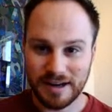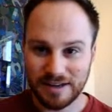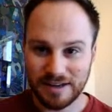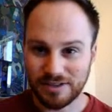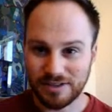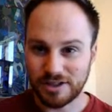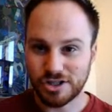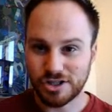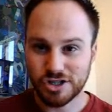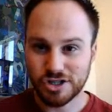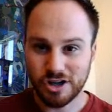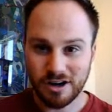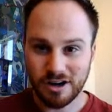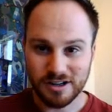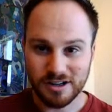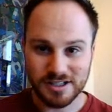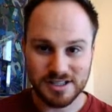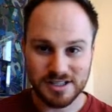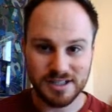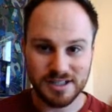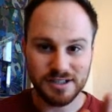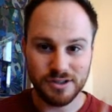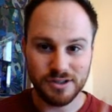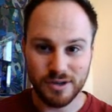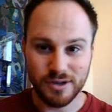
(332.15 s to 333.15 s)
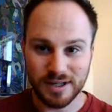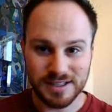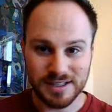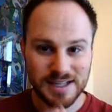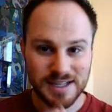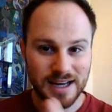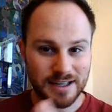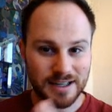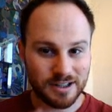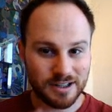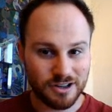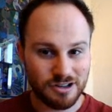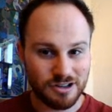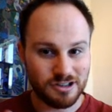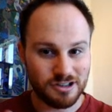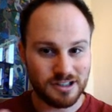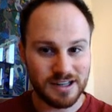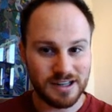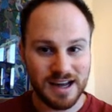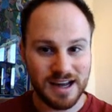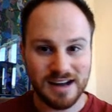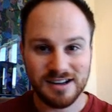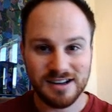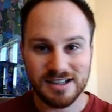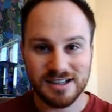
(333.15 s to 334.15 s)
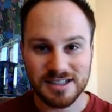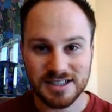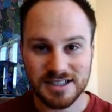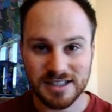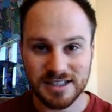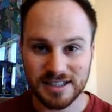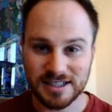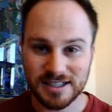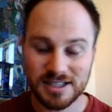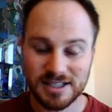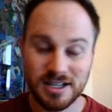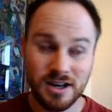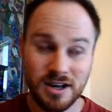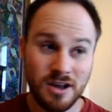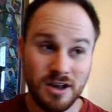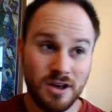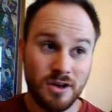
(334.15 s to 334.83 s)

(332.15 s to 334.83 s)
at the charts and doing technical analysis.